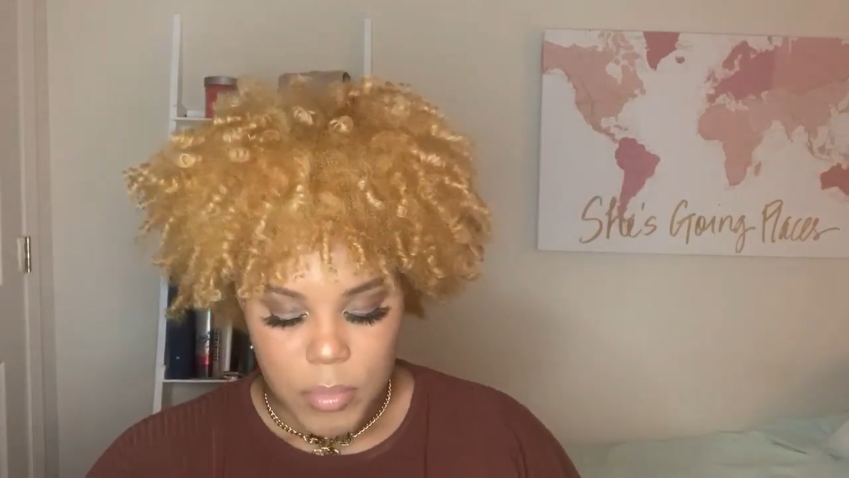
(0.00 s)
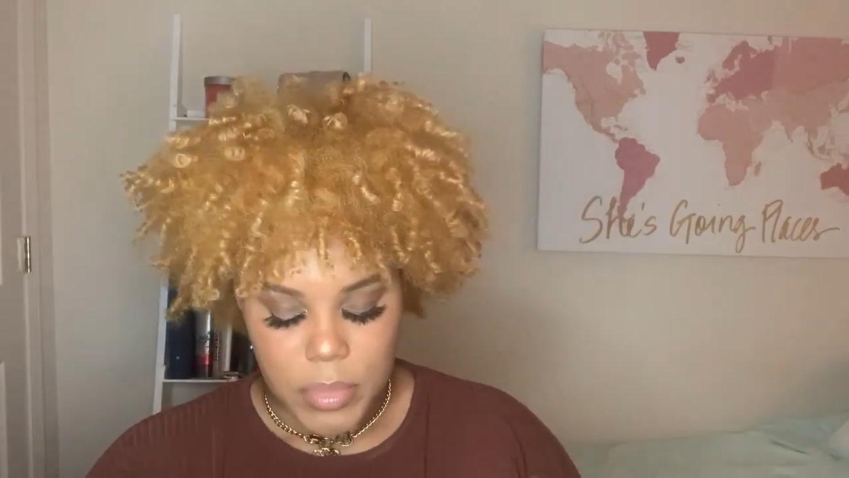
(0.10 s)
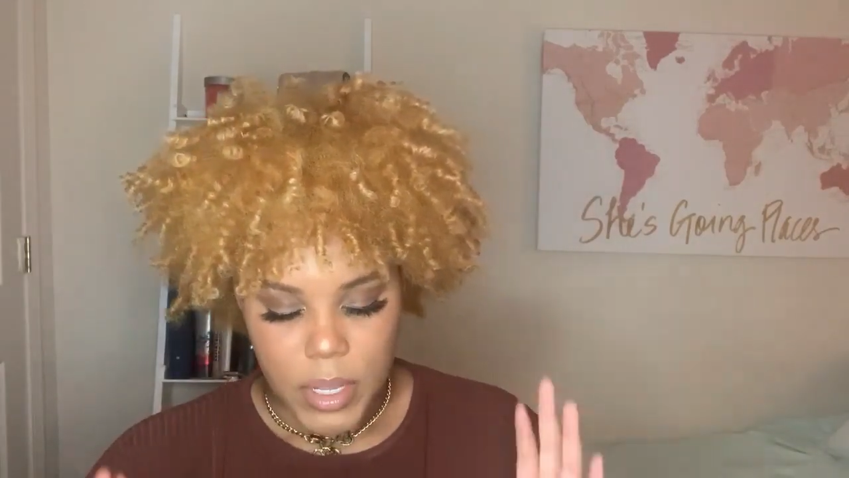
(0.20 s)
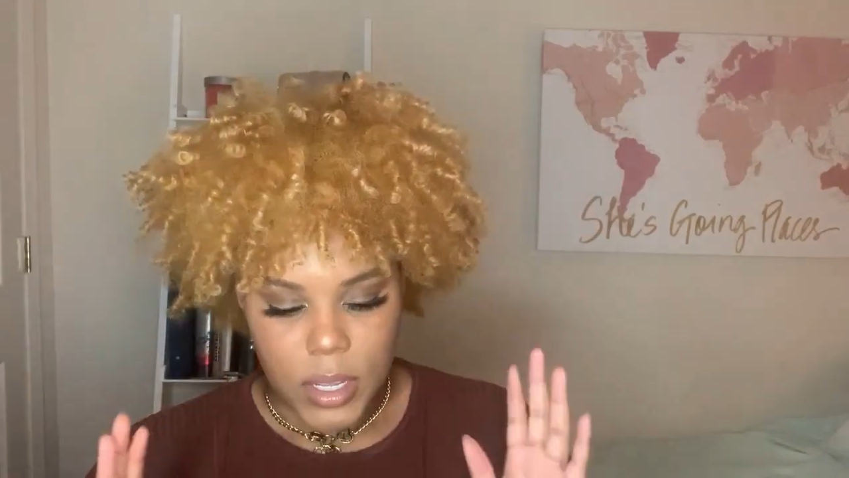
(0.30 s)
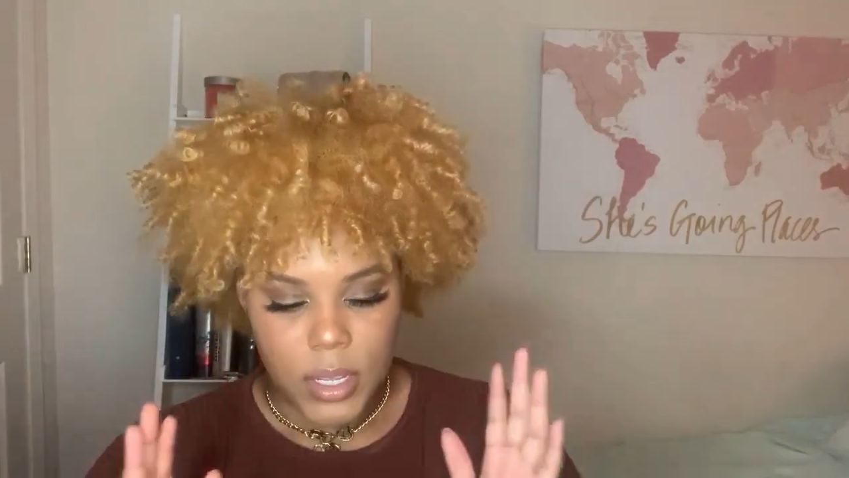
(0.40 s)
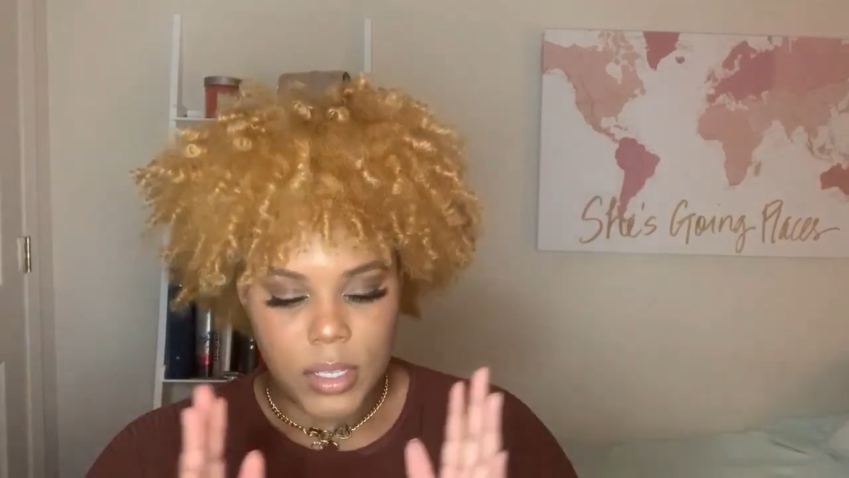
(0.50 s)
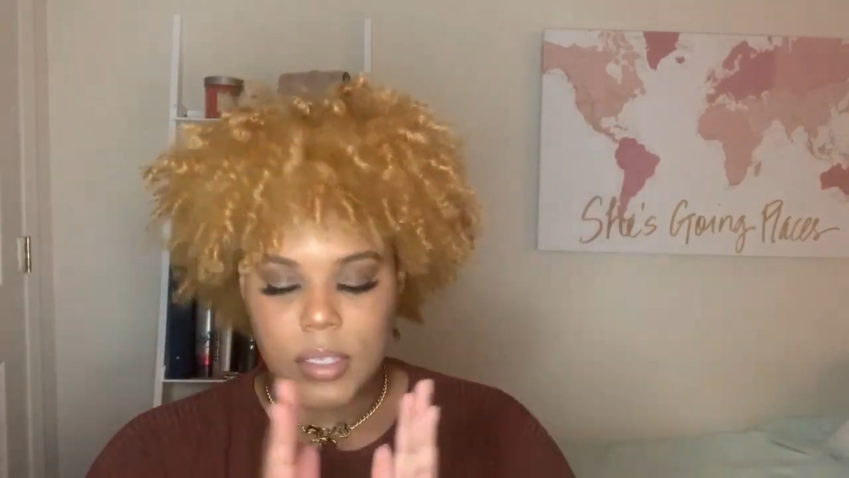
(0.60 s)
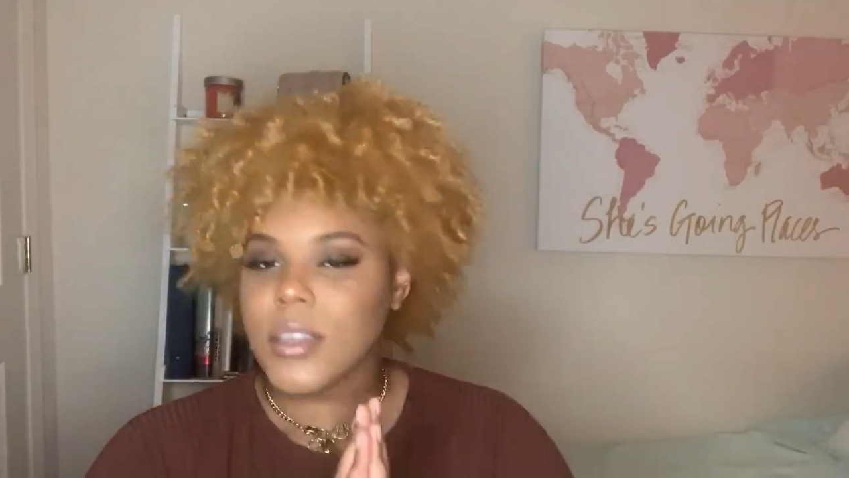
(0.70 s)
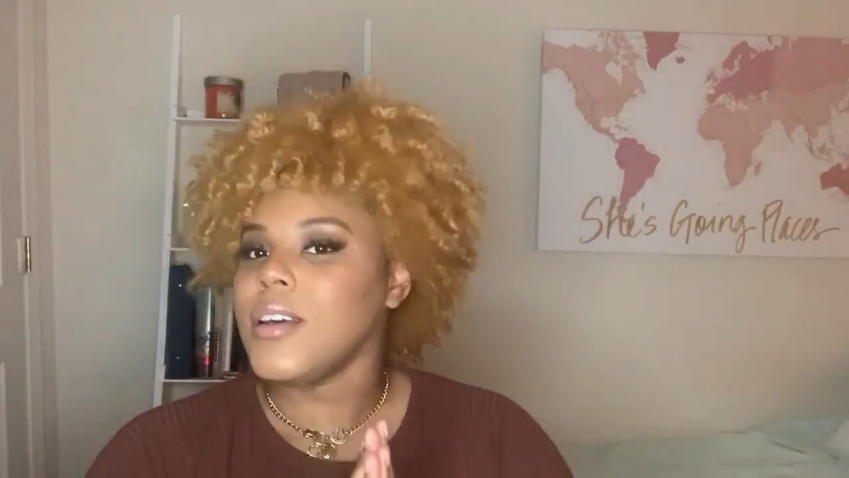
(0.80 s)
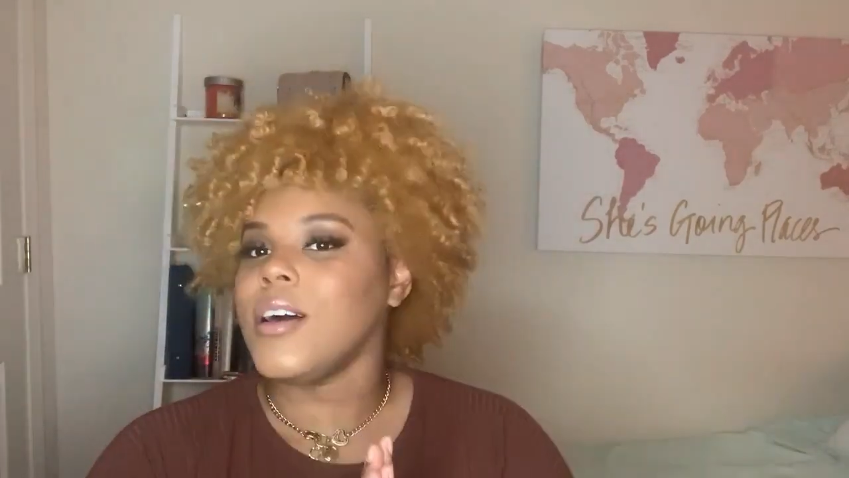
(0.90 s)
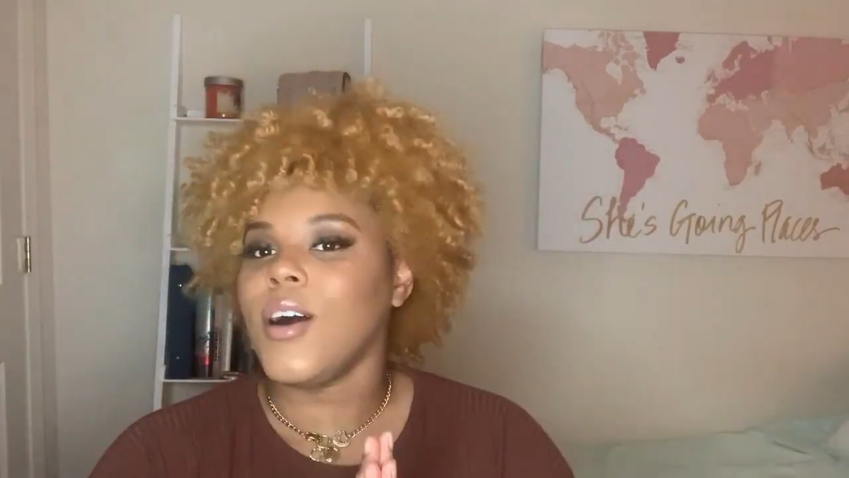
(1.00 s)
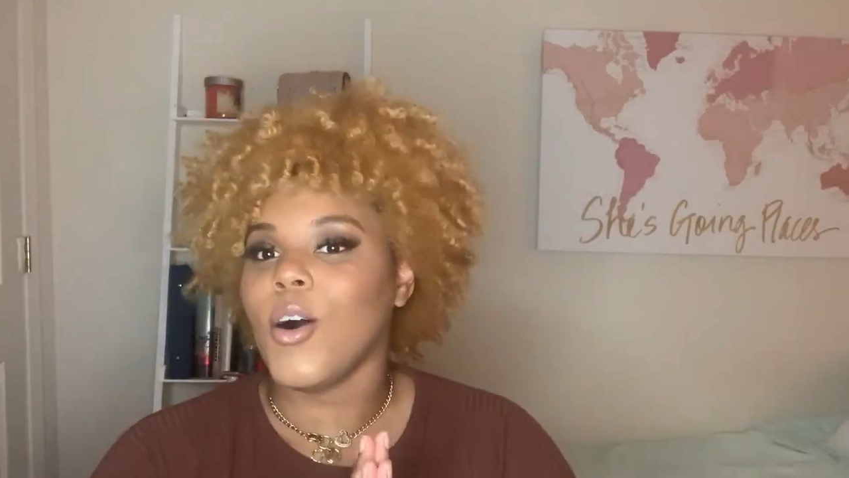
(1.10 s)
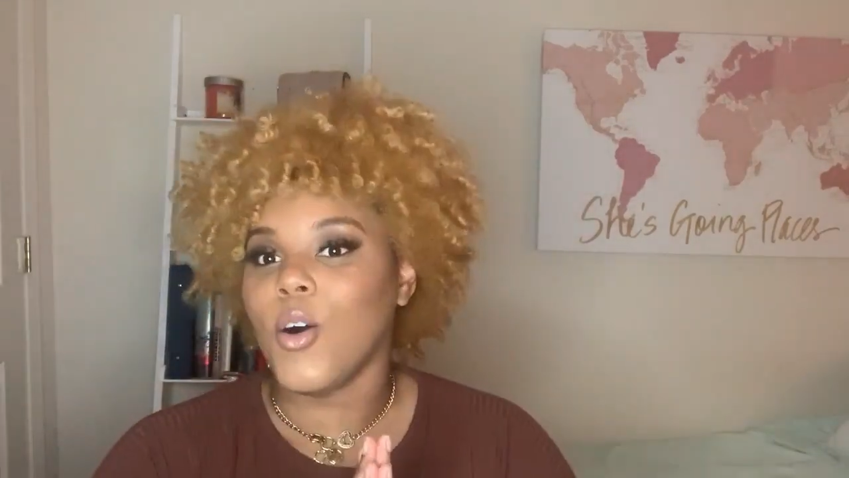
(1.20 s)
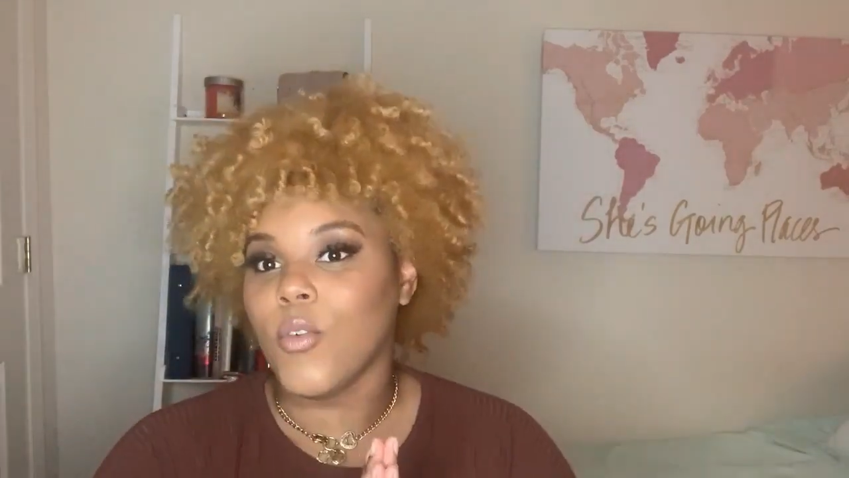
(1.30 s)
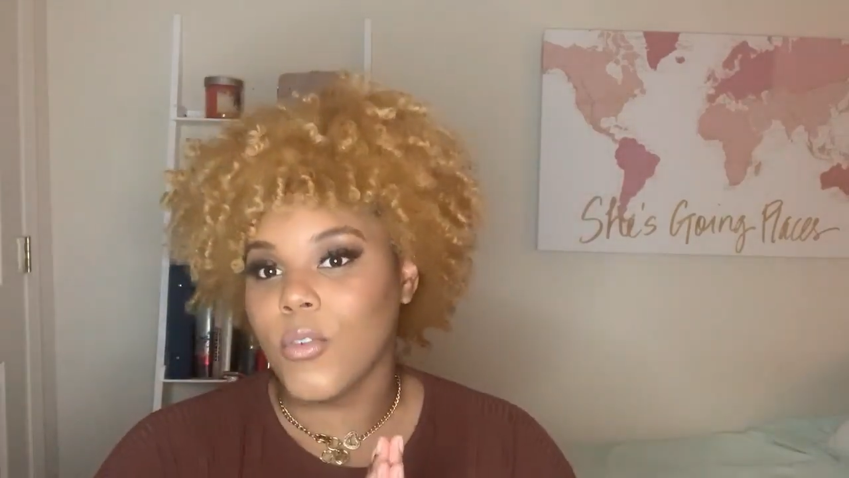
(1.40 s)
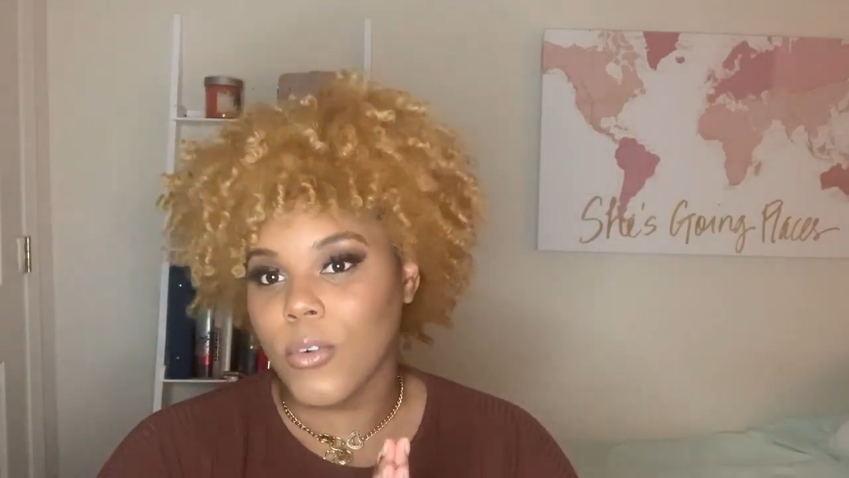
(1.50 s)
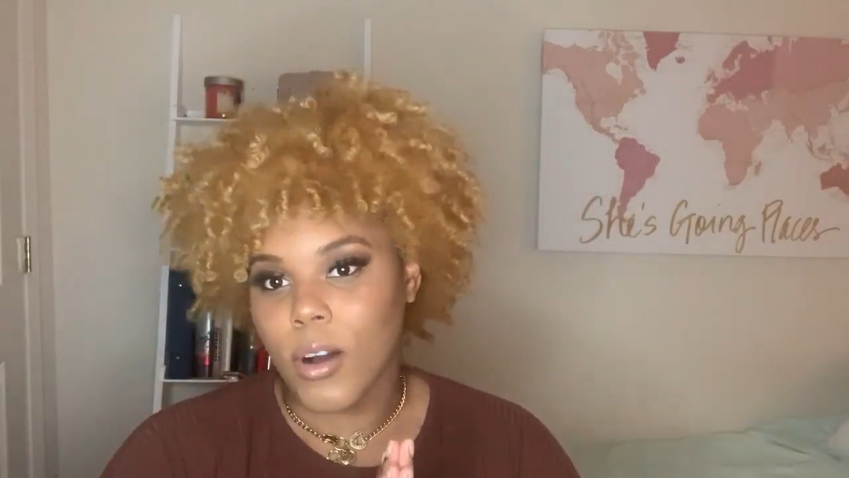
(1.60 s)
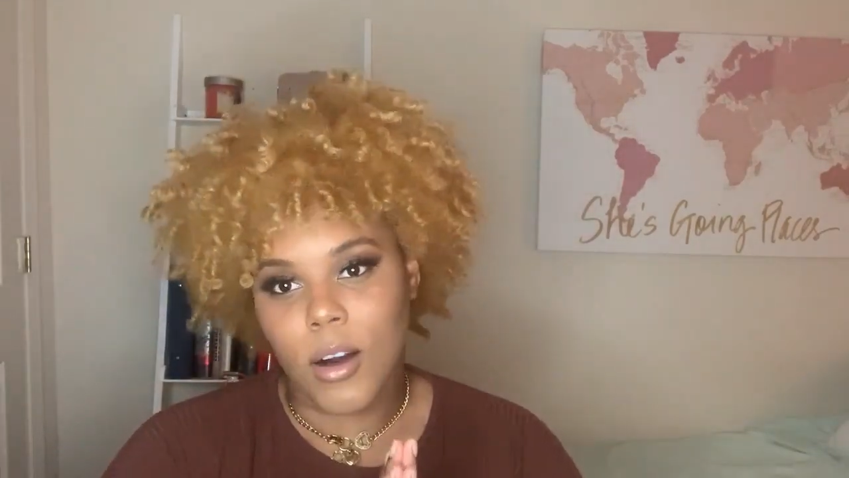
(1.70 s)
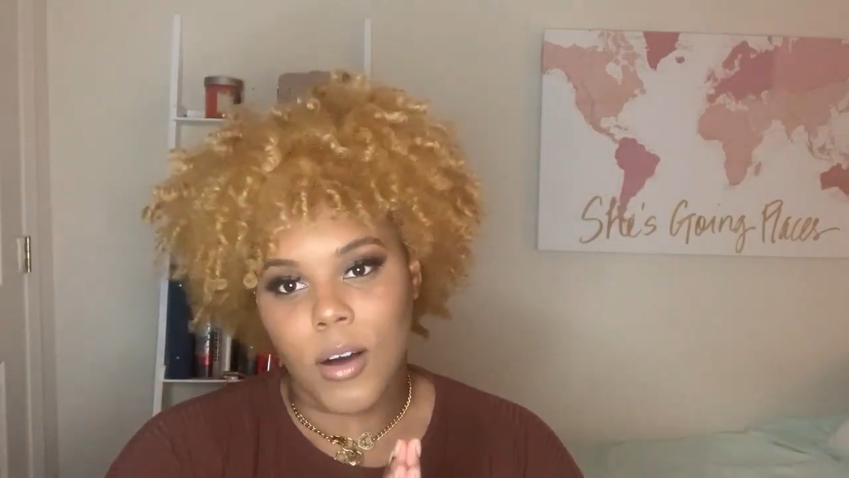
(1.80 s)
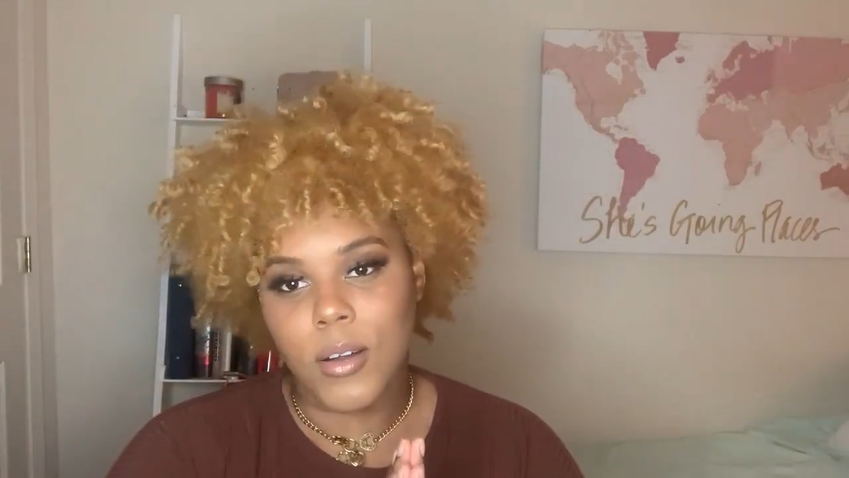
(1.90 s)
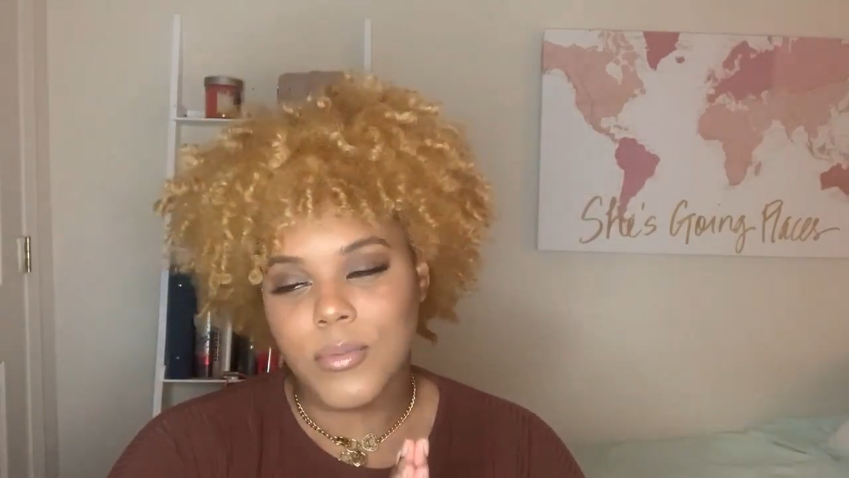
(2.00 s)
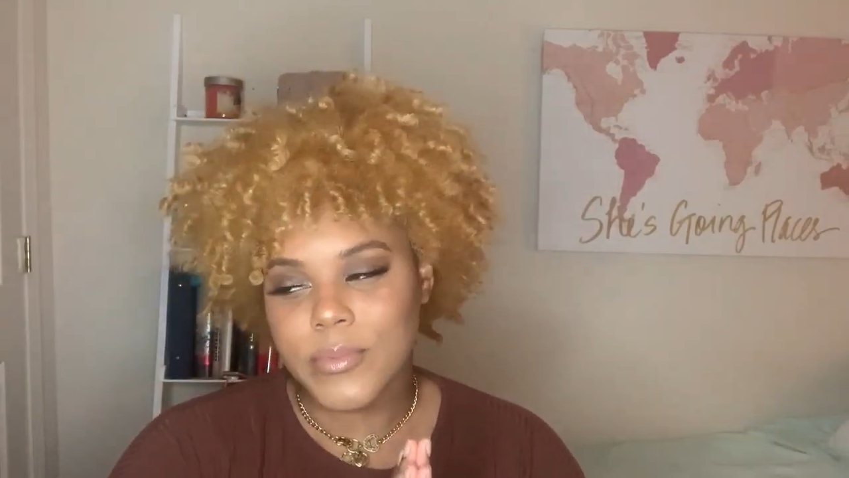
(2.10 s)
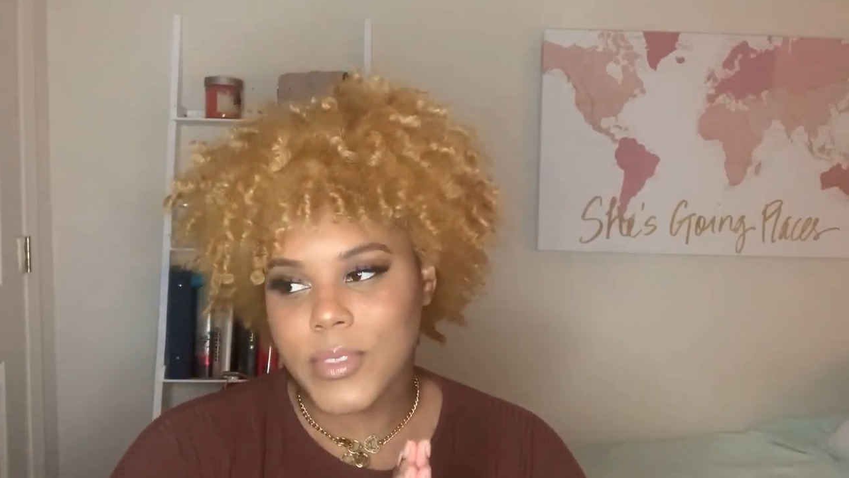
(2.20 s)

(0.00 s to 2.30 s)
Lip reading: But overall,